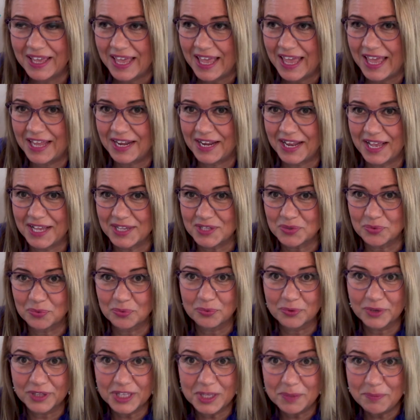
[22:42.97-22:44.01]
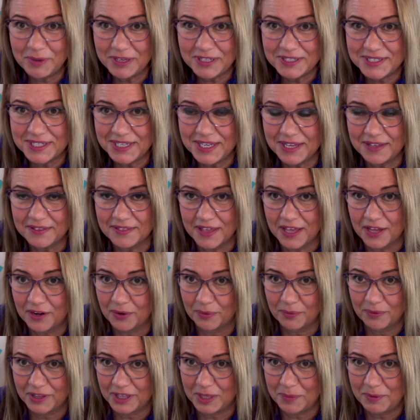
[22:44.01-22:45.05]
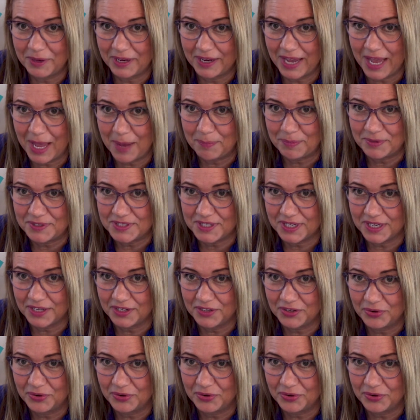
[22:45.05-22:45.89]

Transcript: and has really big teeth and a really big appetite.